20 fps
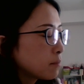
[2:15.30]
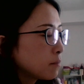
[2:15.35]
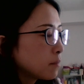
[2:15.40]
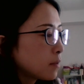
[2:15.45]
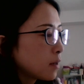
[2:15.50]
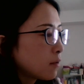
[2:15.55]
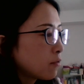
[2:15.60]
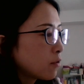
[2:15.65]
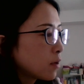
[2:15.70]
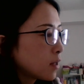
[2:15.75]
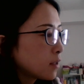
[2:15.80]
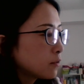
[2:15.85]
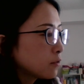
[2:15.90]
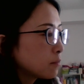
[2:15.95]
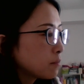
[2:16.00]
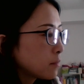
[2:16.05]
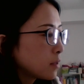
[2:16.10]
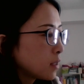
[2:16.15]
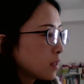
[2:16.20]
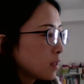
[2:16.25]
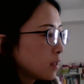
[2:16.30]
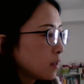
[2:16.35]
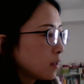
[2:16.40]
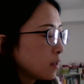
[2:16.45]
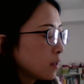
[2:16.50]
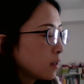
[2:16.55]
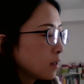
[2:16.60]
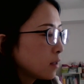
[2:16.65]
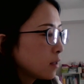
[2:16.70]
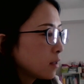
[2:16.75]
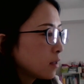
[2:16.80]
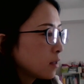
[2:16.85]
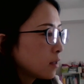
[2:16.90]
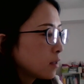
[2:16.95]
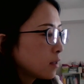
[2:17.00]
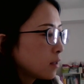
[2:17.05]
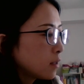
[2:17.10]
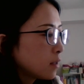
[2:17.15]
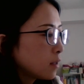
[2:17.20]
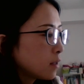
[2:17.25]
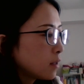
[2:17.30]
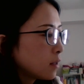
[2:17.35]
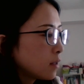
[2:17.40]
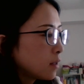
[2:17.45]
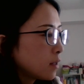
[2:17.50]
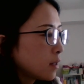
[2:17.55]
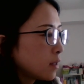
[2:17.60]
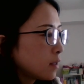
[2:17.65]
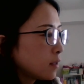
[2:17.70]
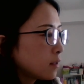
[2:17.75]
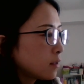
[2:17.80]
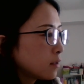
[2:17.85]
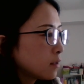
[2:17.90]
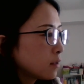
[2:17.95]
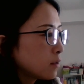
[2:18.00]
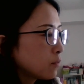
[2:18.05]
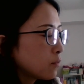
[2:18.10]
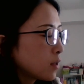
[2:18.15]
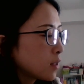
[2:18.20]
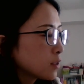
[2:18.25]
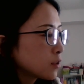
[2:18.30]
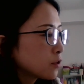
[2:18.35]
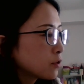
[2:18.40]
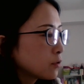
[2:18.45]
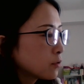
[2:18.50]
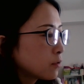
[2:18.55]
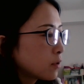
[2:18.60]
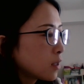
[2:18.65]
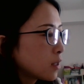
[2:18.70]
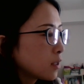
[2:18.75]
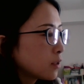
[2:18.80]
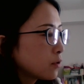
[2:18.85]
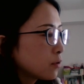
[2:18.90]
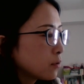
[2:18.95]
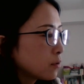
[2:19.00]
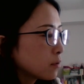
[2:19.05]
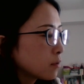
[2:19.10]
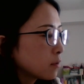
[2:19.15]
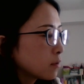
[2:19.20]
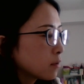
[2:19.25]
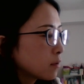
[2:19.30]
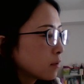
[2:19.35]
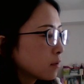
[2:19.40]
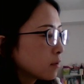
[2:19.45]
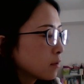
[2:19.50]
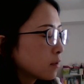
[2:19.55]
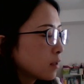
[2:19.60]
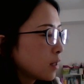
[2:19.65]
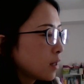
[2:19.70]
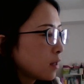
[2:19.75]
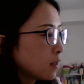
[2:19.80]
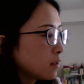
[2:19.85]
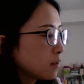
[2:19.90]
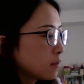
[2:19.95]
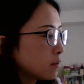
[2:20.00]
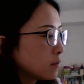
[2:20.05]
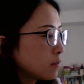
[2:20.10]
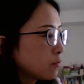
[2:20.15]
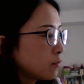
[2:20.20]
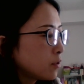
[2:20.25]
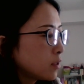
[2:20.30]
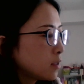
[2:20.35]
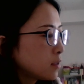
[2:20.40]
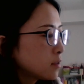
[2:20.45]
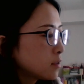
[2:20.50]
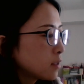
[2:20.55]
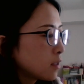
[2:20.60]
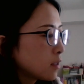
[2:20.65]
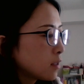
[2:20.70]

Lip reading: around me and what should I do. And read